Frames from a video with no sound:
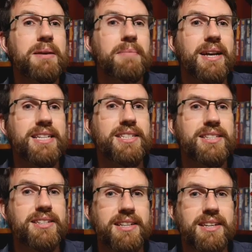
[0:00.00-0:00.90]

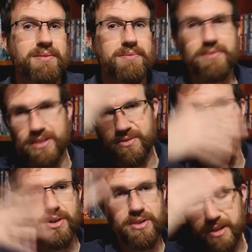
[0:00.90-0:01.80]
managed to get this
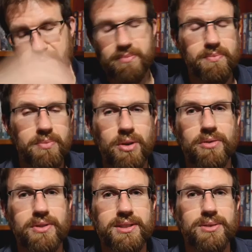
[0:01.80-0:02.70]
very
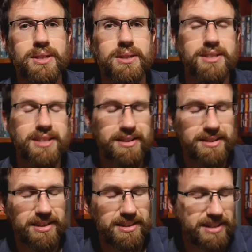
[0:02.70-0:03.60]
perfect looking
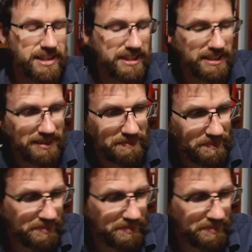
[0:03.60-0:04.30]
young lady.